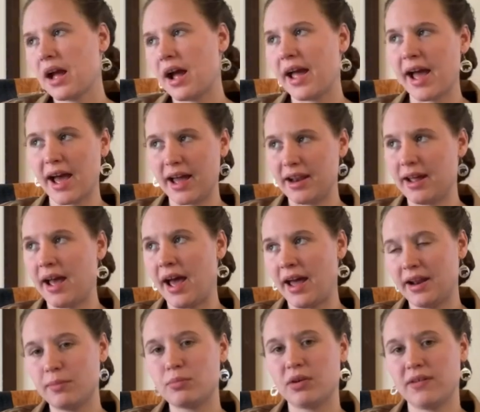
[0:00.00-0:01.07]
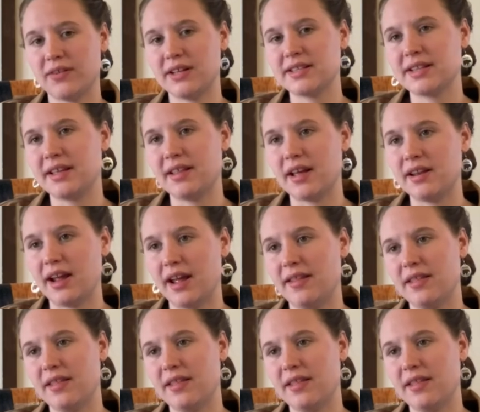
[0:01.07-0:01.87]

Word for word: I had had it previously that day,